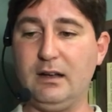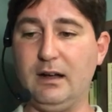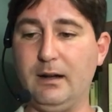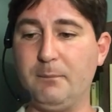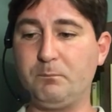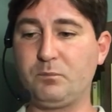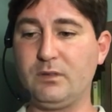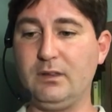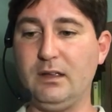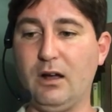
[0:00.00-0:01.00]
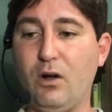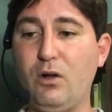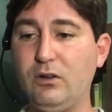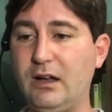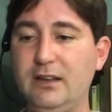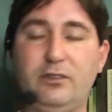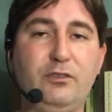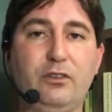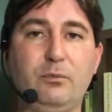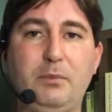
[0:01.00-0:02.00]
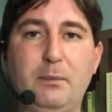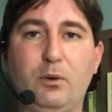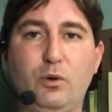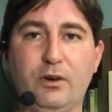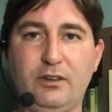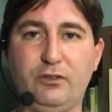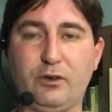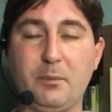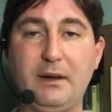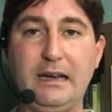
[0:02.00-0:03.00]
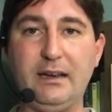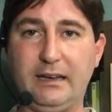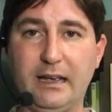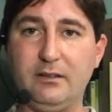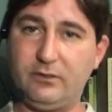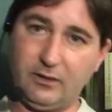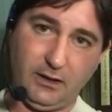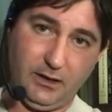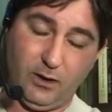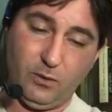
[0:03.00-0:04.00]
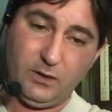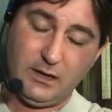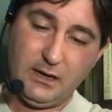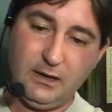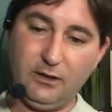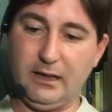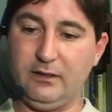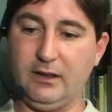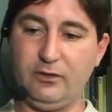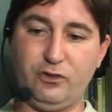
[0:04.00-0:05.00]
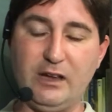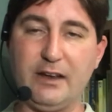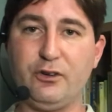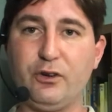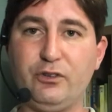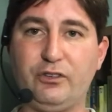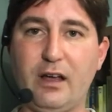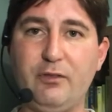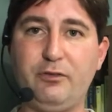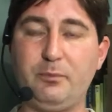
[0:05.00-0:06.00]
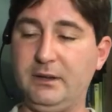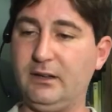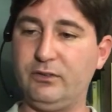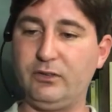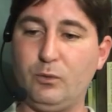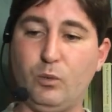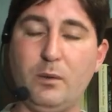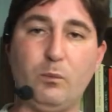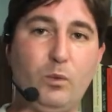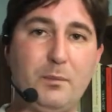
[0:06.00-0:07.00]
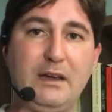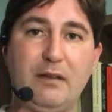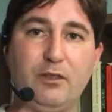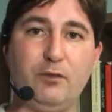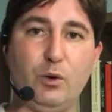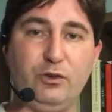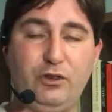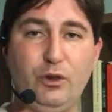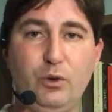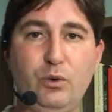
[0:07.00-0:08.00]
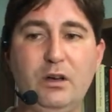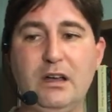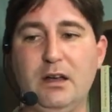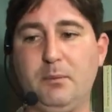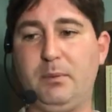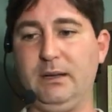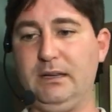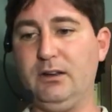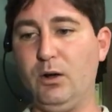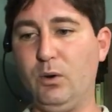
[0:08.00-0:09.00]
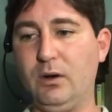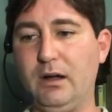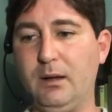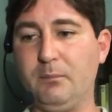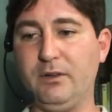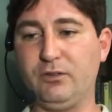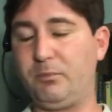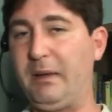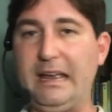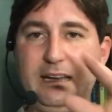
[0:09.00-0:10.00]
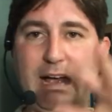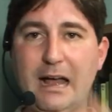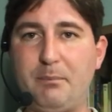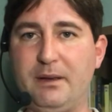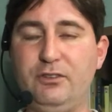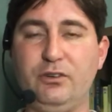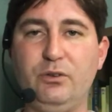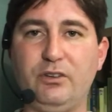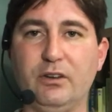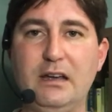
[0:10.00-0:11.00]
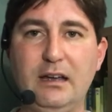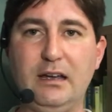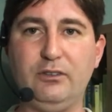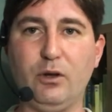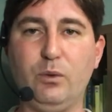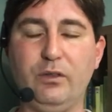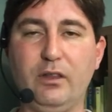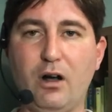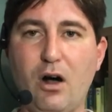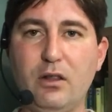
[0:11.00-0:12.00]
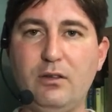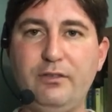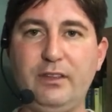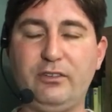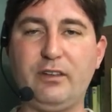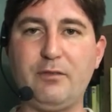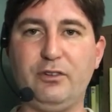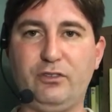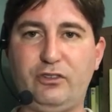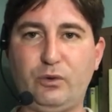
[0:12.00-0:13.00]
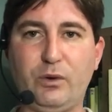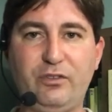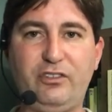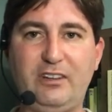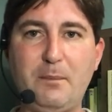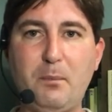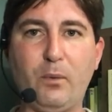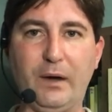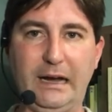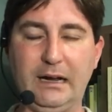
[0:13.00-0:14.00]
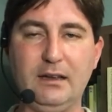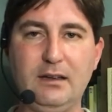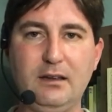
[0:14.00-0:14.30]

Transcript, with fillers: um, all kinds of people who are discriminated against, uh, you know it's, it's gender stuff because women have the vote too but you know um, there's pay gap issues and so all of this stuff is sort of simmering